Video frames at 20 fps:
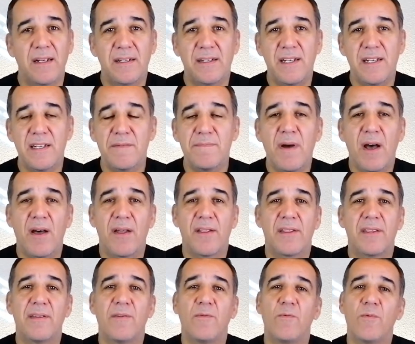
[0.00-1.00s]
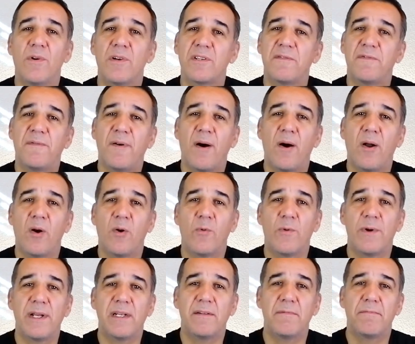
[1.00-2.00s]
This month was
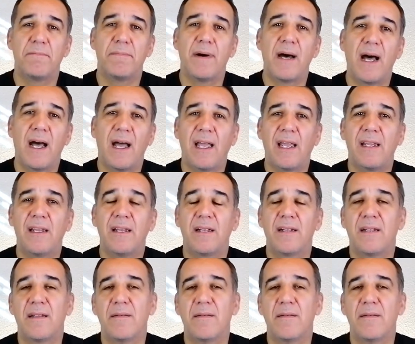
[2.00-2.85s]
followed by